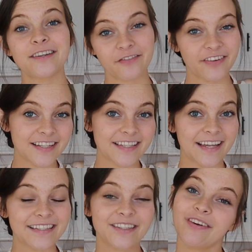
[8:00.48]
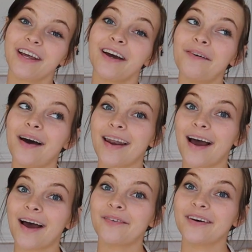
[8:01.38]
Don't forget to like this video, and
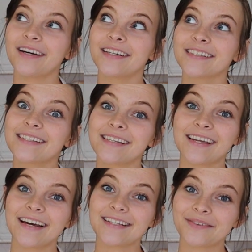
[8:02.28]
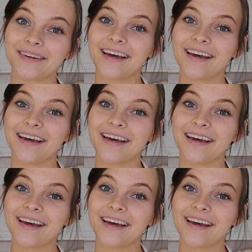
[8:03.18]
I will see you in the next one.